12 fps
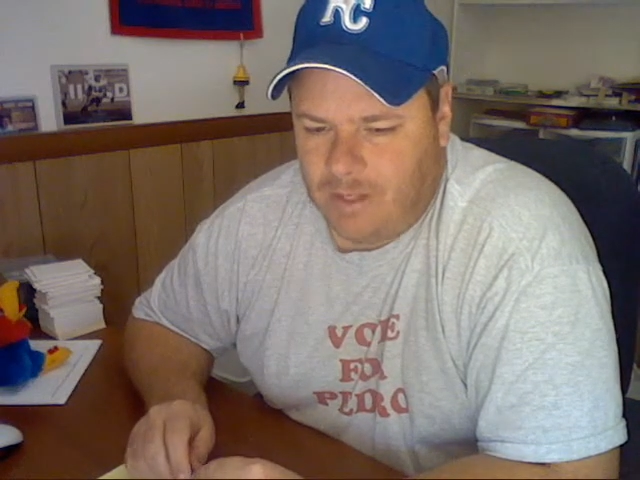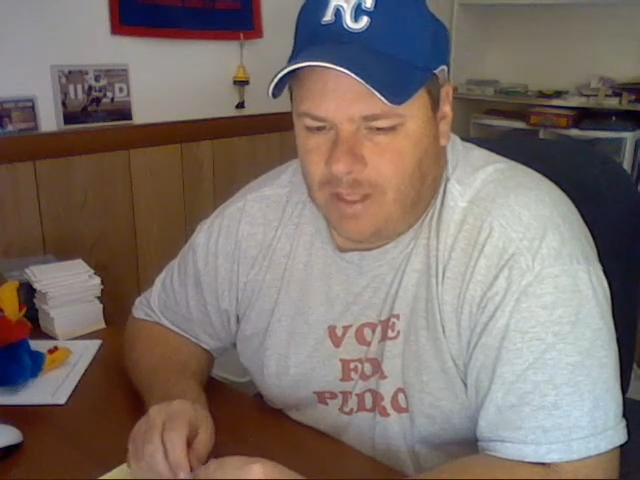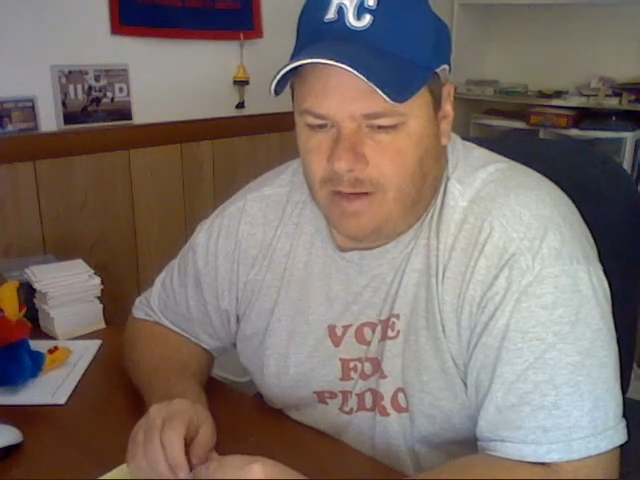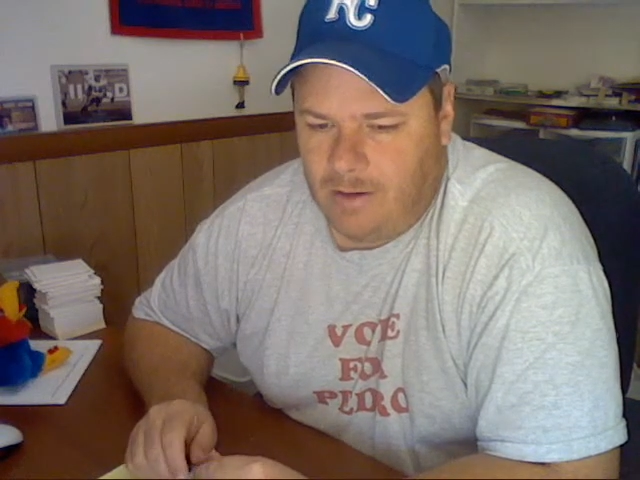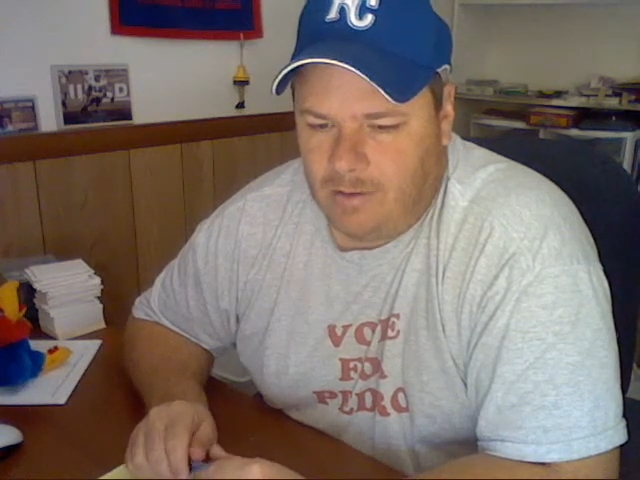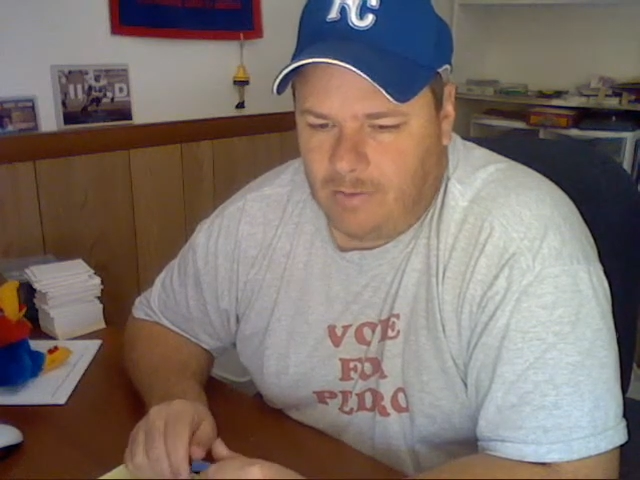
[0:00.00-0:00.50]

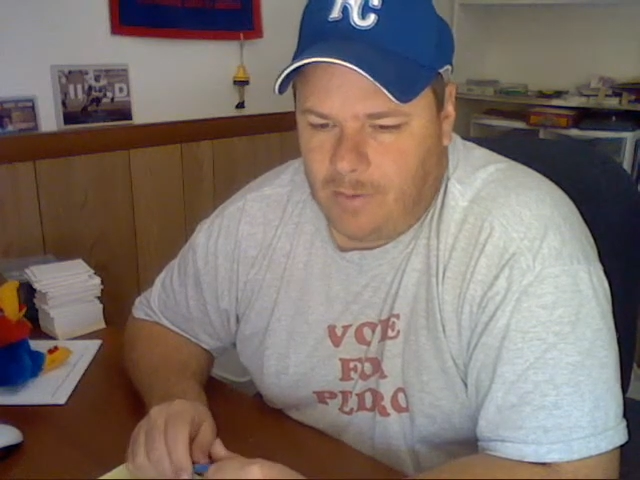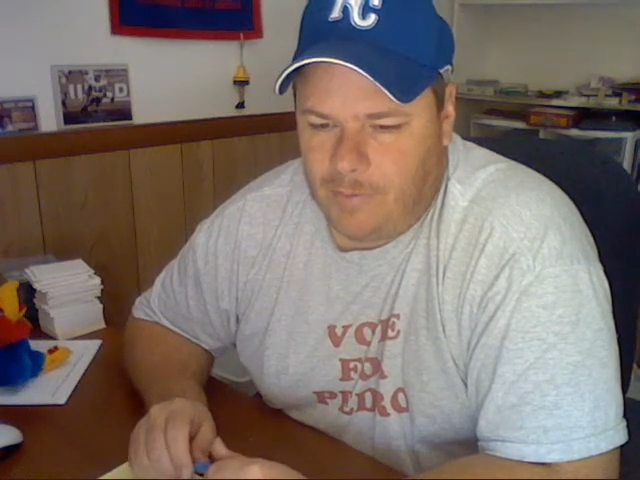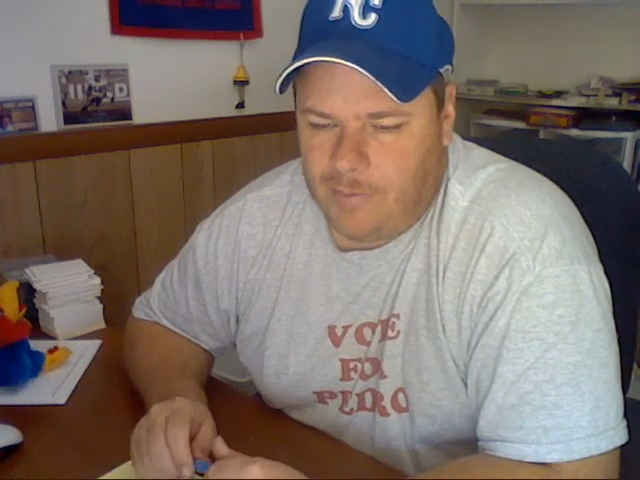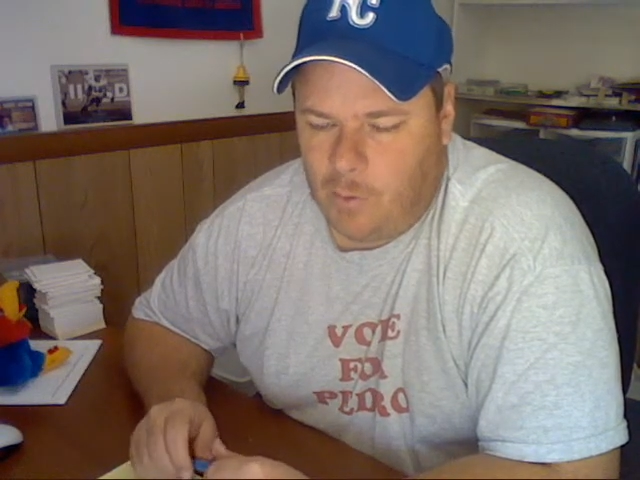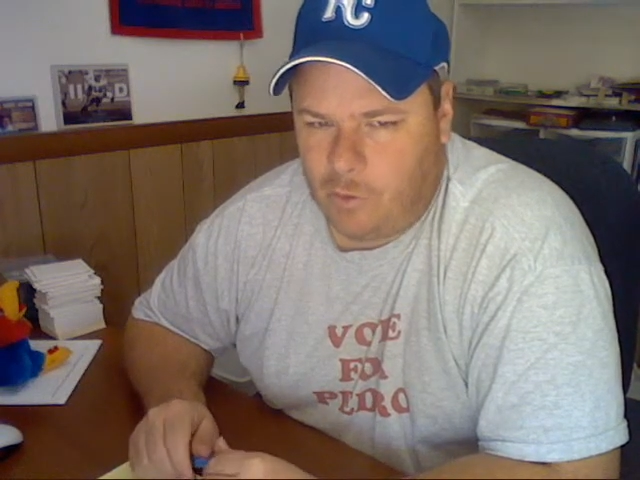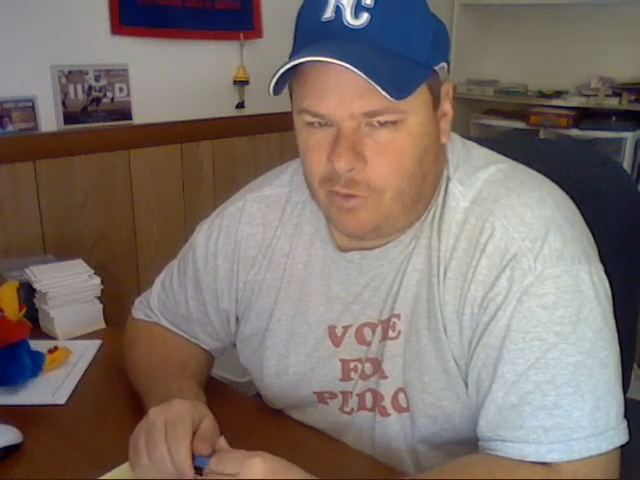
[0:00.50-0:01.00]
I don't know, maybe
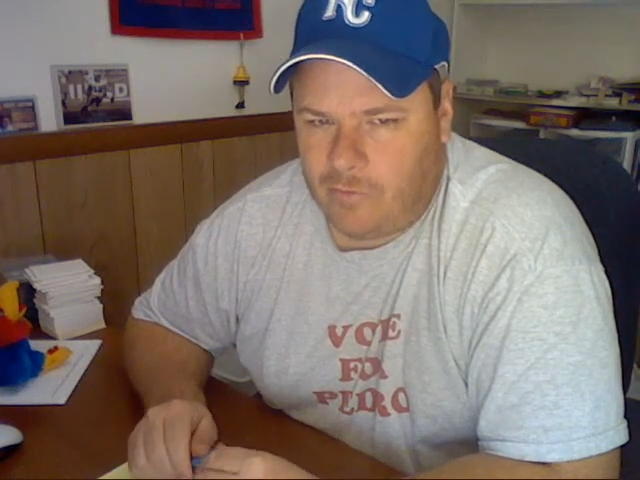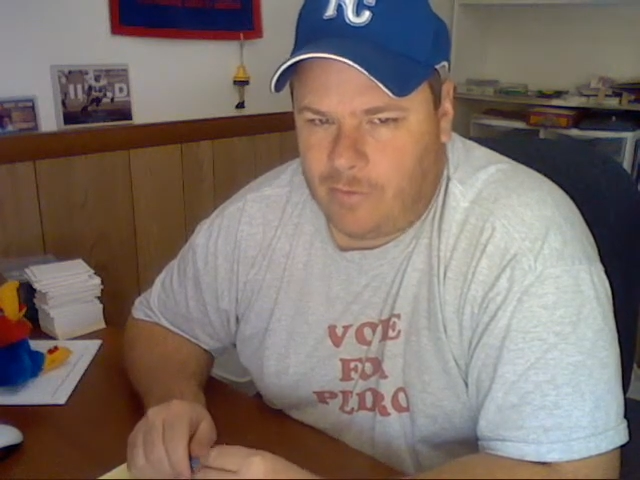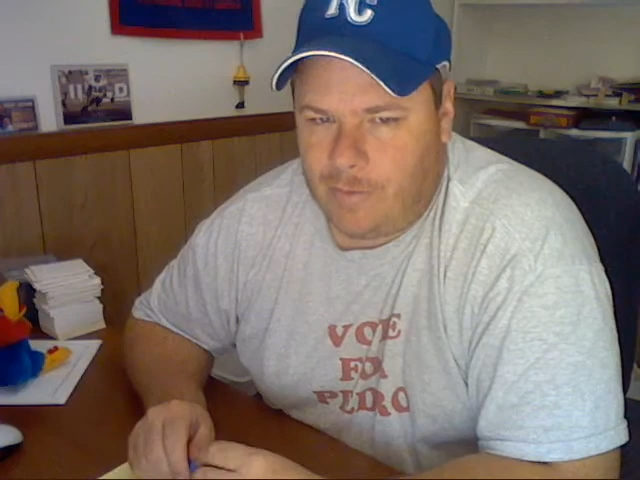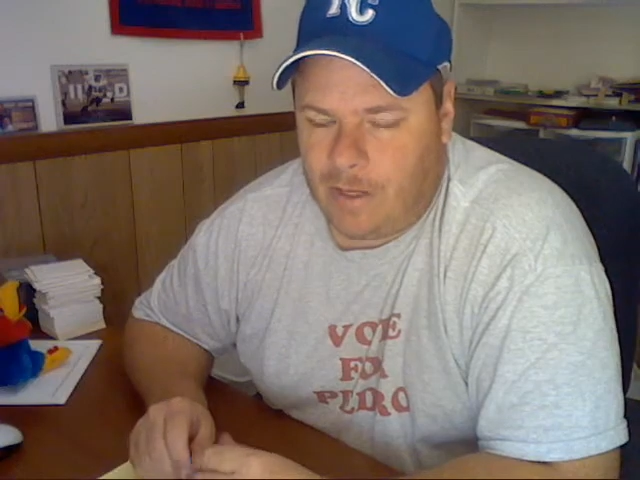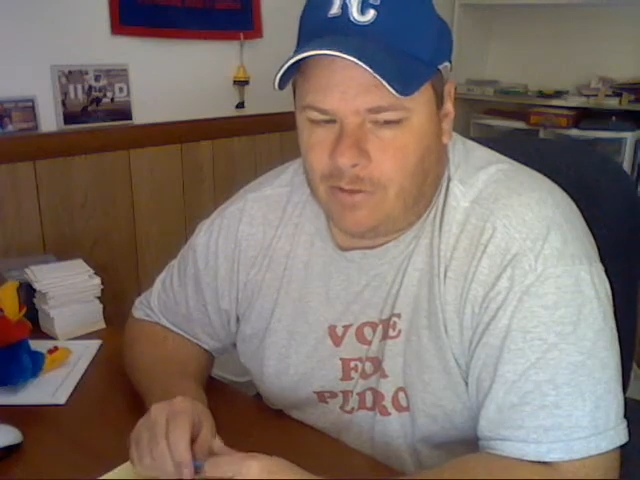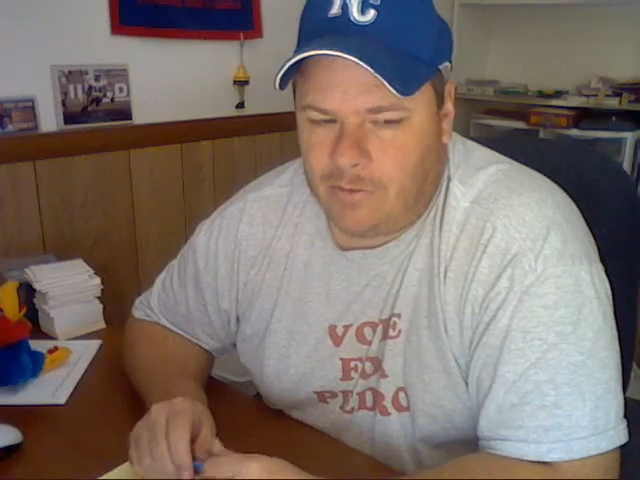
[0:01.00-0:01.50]
a quarter of a
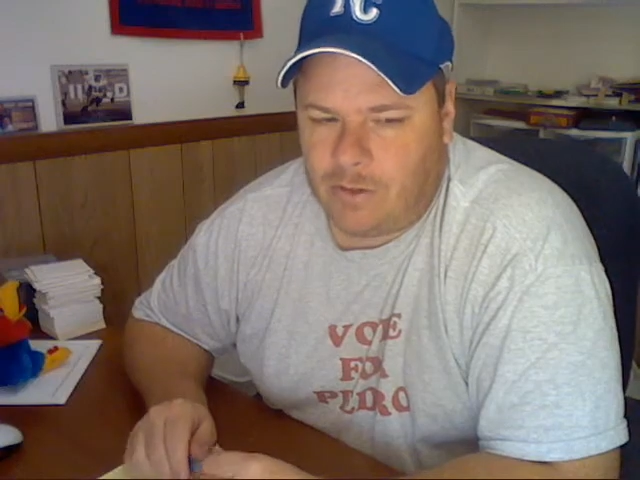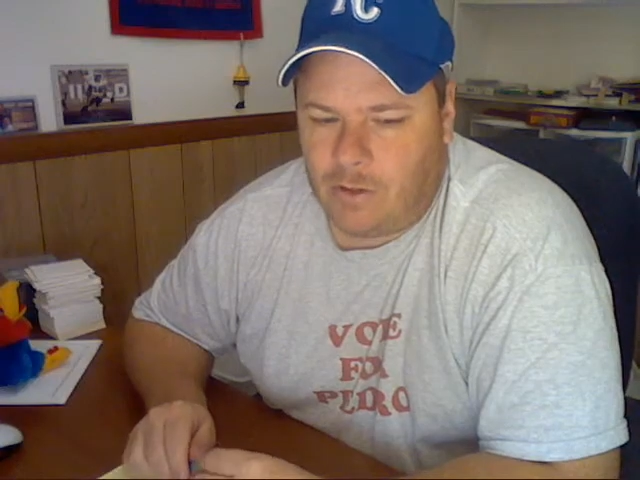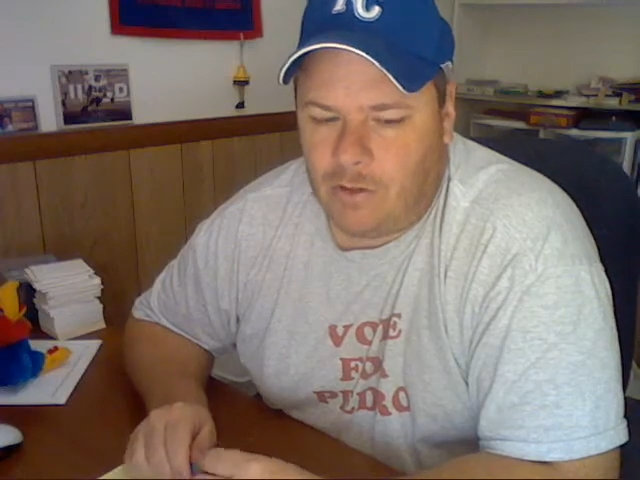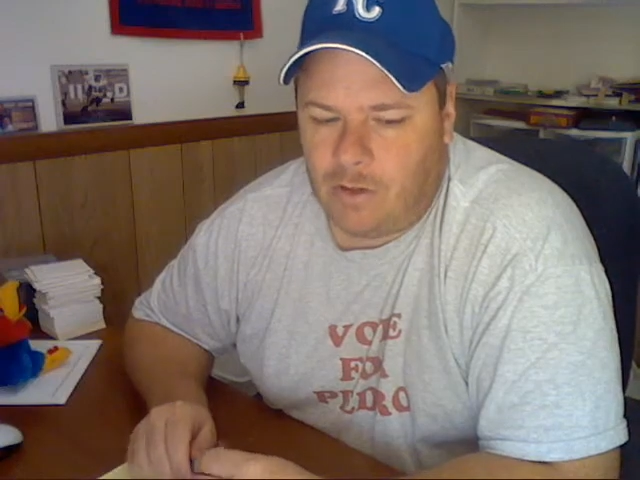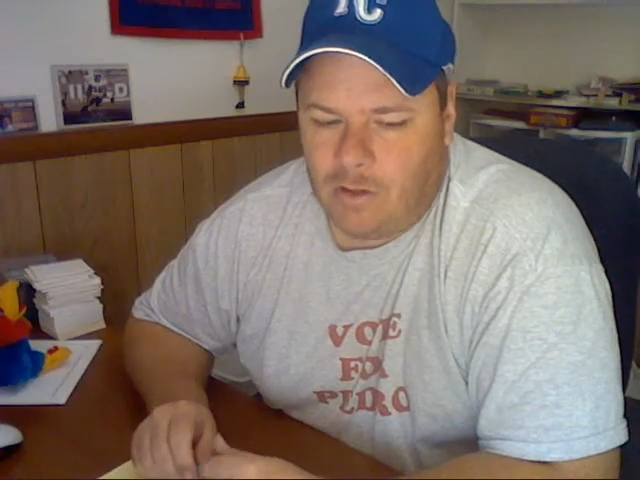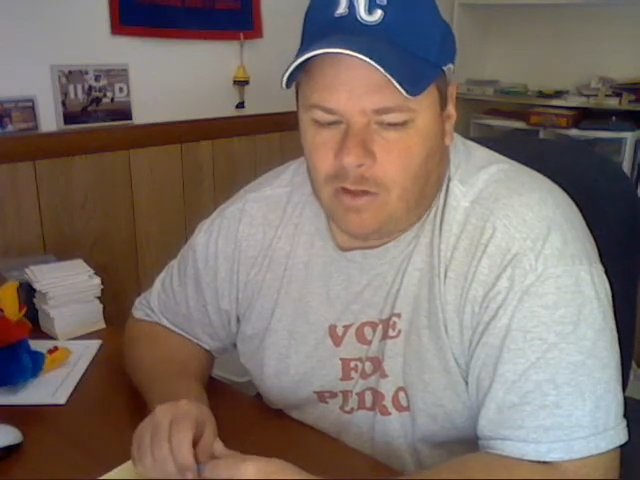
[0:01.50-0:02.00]
mile is
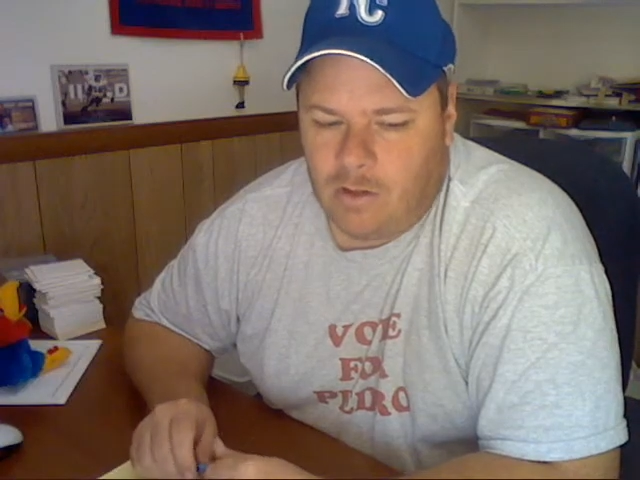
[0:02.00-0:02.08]
all.